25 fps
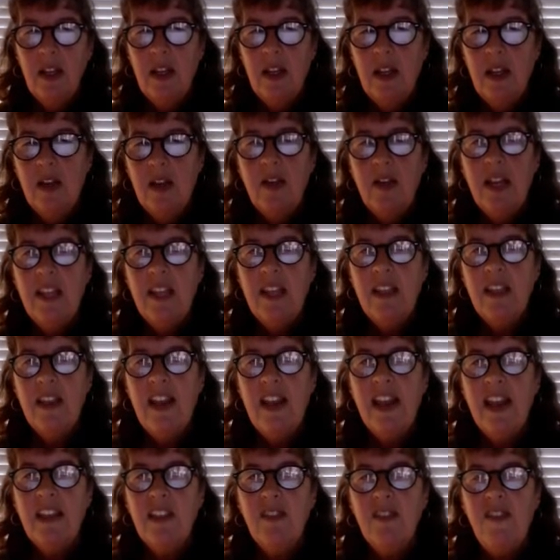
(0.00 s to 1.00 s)
Okay, the
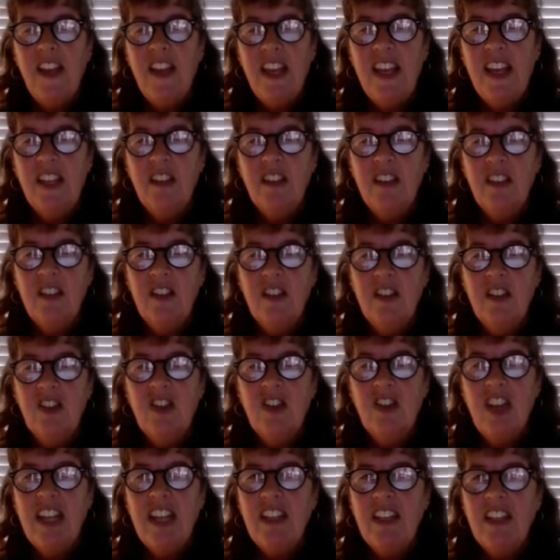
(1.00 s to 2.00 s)
next phase is the
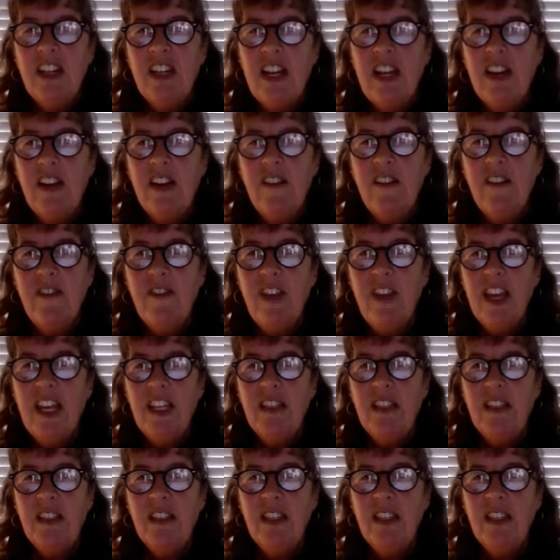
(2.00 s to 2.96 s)
stationary phase.